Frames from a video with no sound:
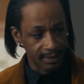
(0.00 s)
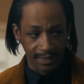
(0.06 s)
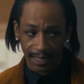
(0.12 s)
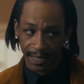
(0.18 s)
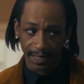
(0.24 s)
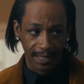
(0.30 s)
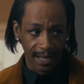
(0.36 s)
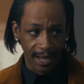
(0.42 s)

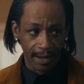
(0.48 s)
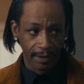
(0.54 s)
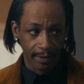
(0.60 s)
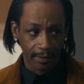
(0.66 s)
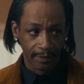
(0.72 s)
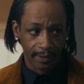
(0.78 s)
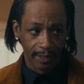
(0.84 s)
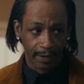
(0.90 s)
Williams has
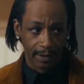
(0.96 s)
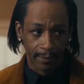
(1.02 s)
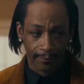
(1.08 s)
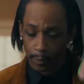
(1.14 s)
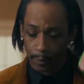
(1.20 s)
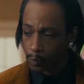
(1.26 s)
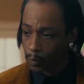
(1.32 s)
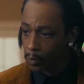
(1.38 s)
accused
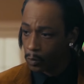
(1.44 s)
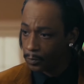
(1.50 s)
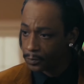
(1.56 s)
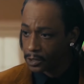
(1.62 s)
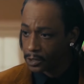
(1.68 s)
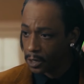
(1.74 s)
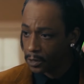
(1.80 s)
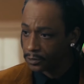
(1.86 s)

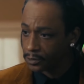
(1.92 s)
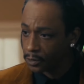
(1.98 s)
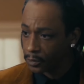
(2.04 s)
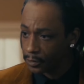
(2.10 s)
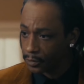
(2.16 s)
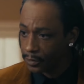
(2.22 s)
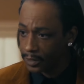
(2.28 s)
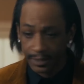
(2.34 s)
Ludacris of
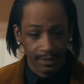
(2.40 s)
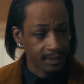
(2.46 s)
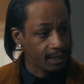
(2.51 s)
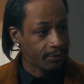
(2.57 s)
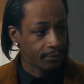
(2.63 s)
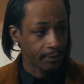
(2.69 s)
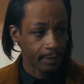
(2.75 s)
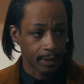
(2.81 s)
engaging in
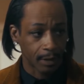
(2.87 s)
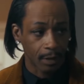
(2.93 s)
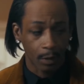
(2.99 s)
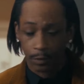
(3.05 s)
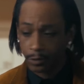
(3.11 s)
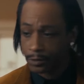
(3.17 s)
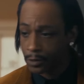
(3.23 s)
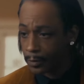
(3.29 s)

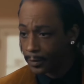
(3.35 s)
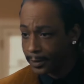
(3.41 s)
homosexual